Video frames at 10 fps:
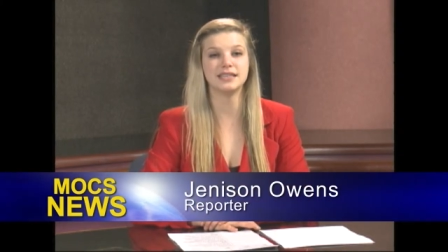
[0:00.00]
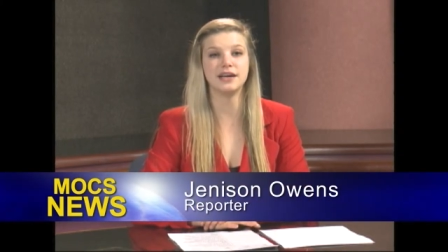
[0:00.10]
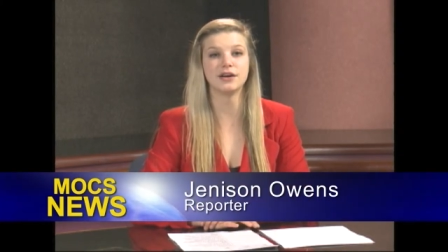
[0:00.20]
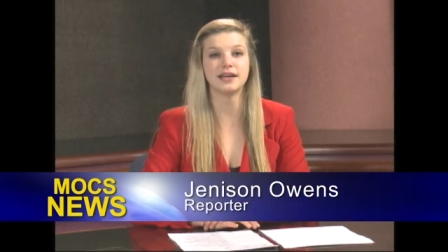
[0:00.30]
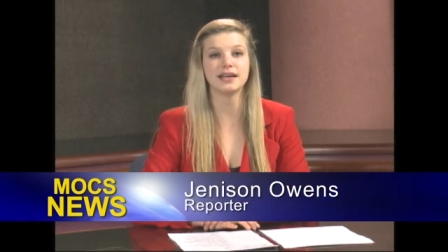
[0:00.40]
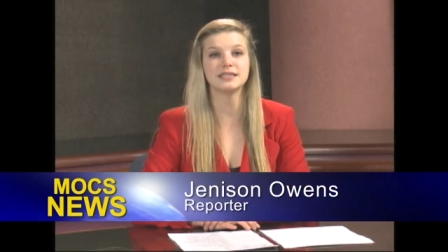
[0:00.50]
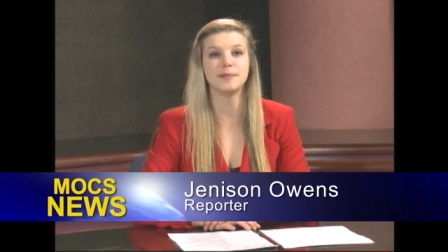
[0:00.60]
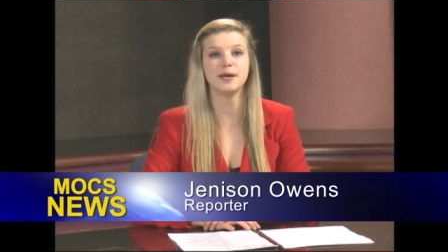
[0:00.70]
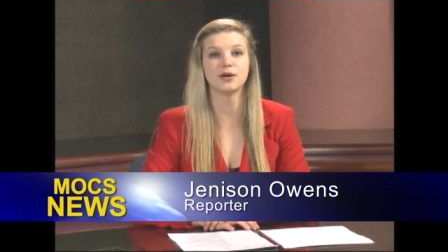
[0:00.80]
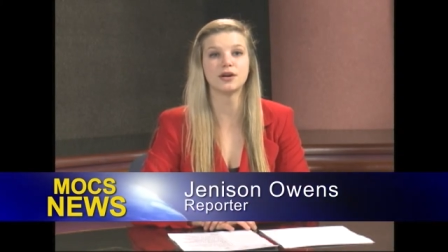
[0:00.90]
to hear guest
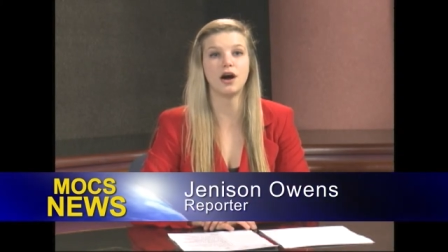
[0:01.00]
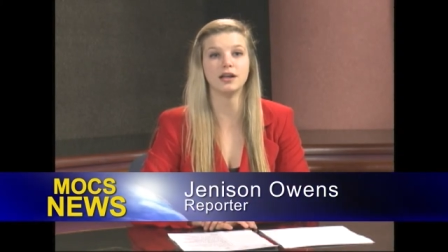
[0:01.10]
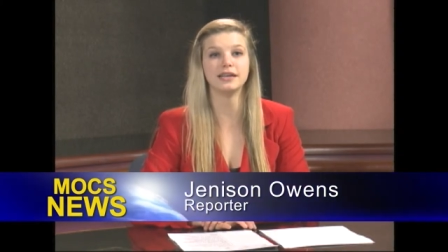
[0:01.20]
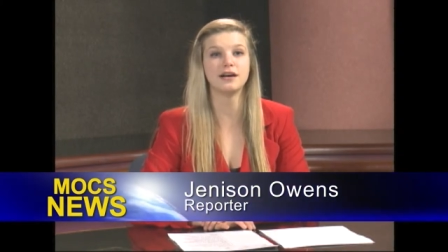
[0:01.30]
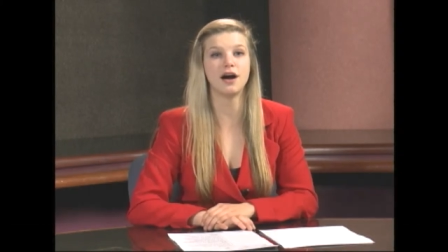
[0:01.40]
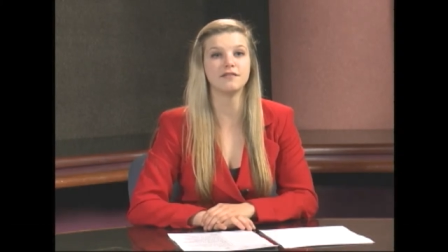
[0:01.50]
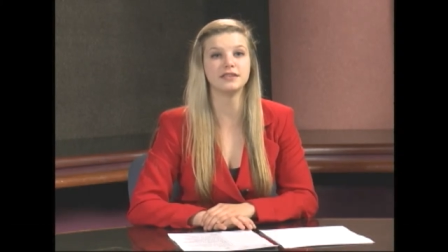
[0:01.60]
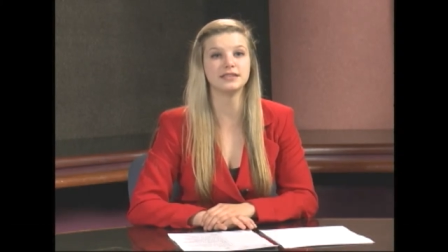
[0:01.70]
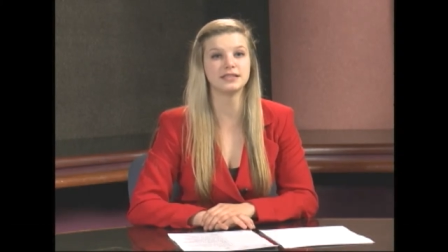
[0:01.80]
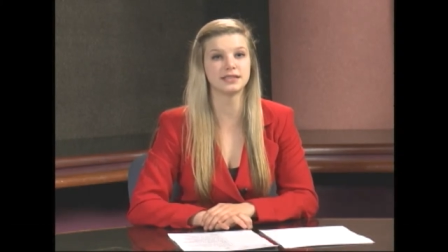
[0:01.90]
speaker Colleen
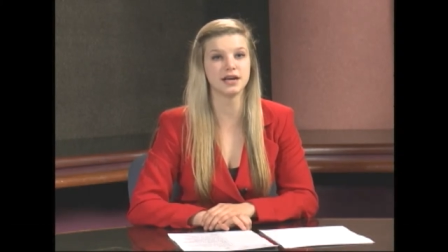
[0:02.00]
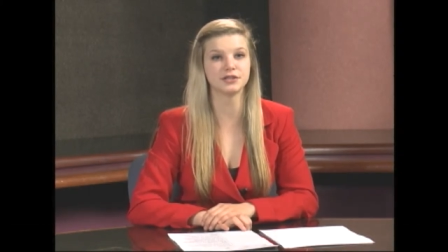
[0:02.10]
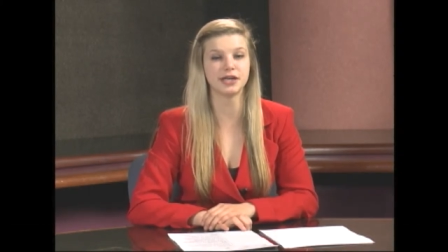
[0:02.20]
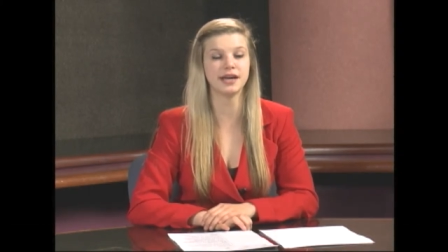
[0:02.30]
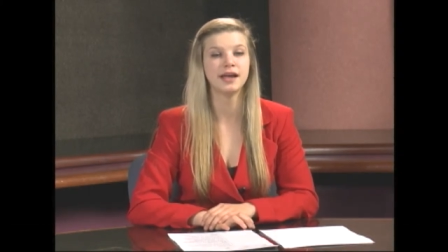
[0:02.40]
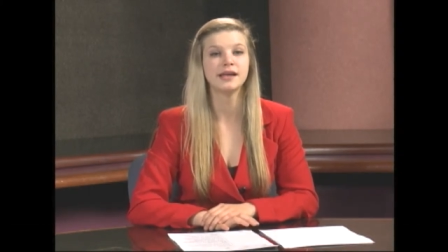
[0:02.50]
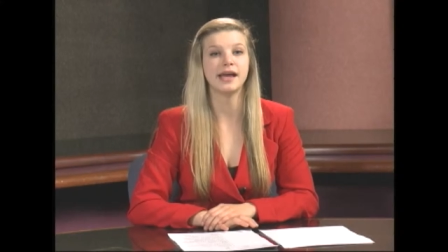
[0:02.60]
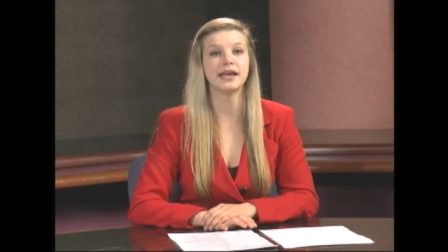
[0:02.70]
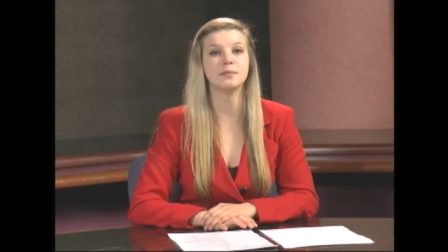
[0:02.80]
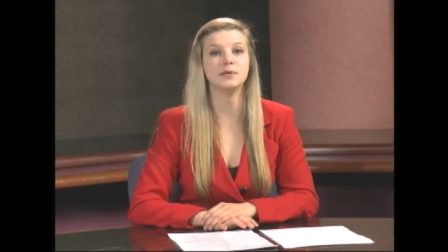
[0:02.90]
Coffey's discussion,
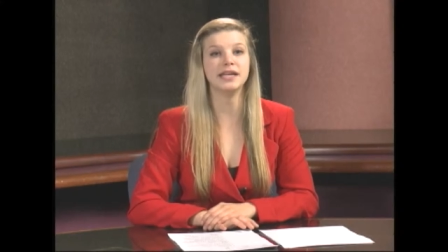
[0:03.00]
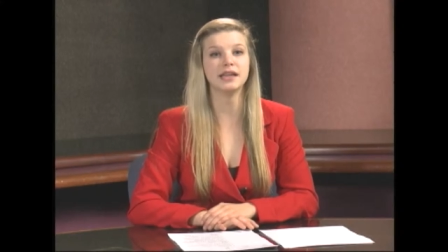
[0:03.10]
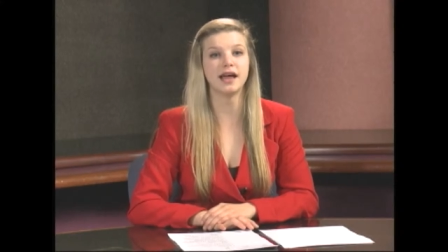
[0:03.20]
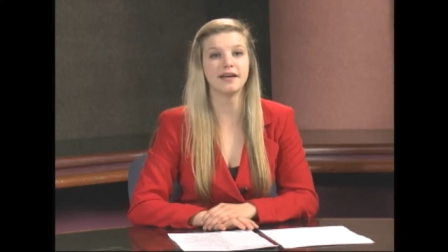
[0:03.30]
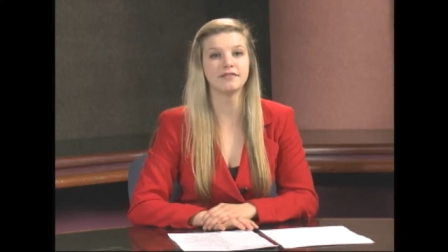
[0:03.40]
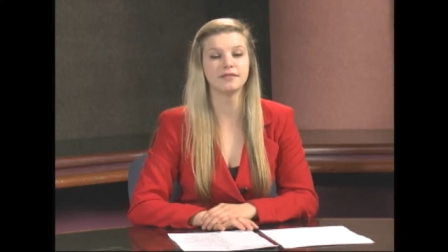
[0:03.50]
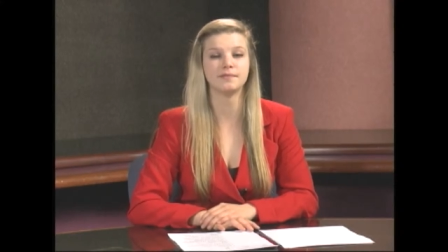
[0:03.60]
A Complete Life.